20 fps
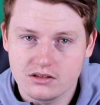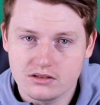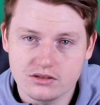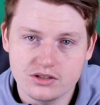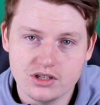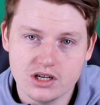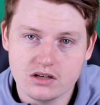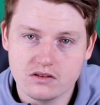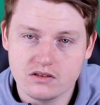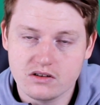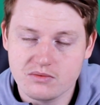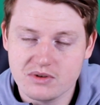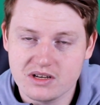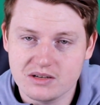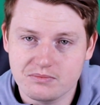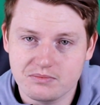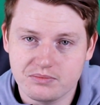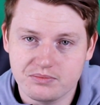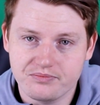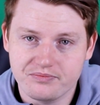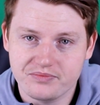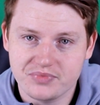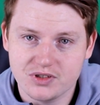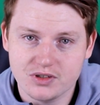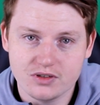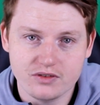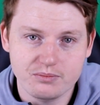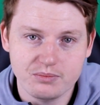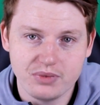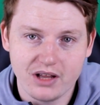generally when
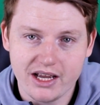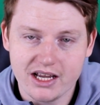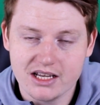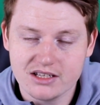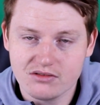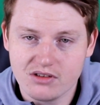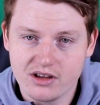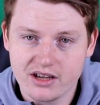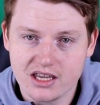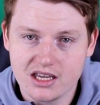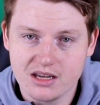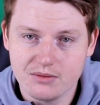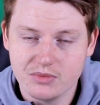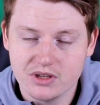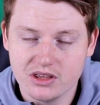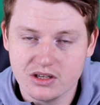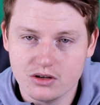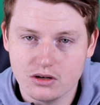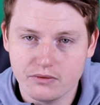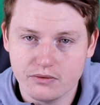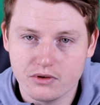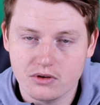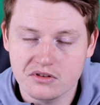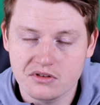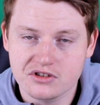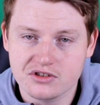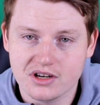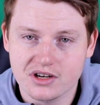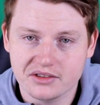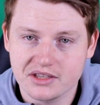sort of players like him, when they're off
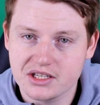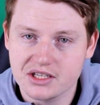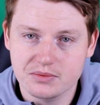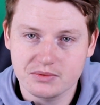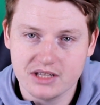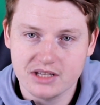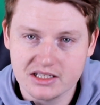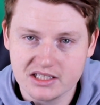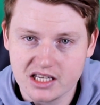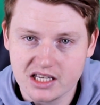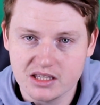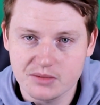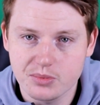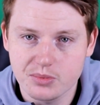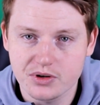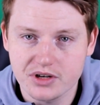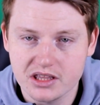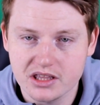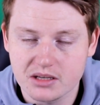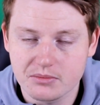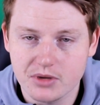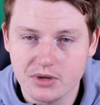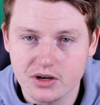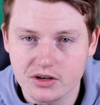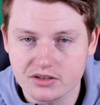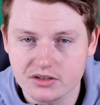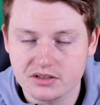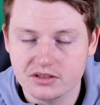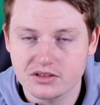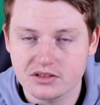contract, that's when they seem to put in the
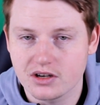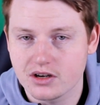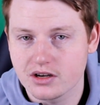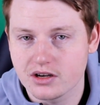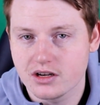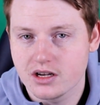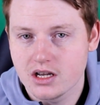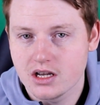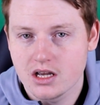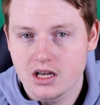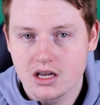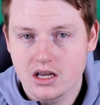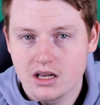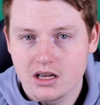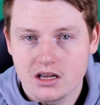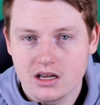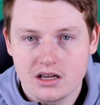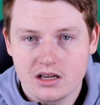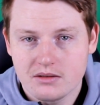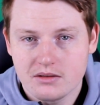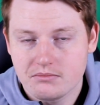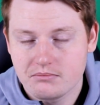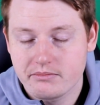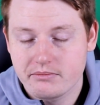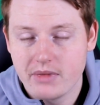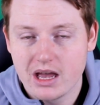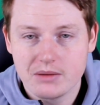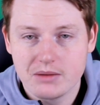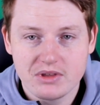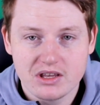most. So
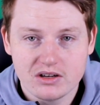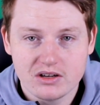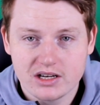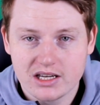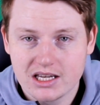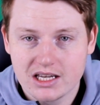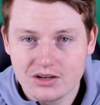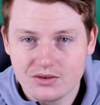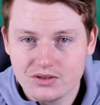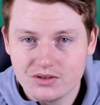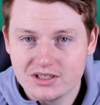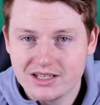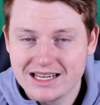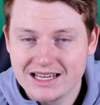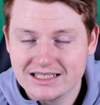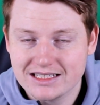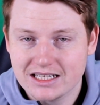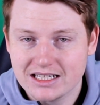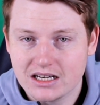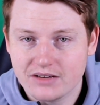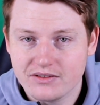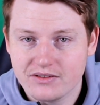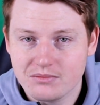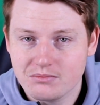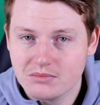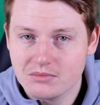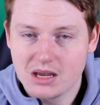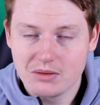maybe they're going to get a good season out of him,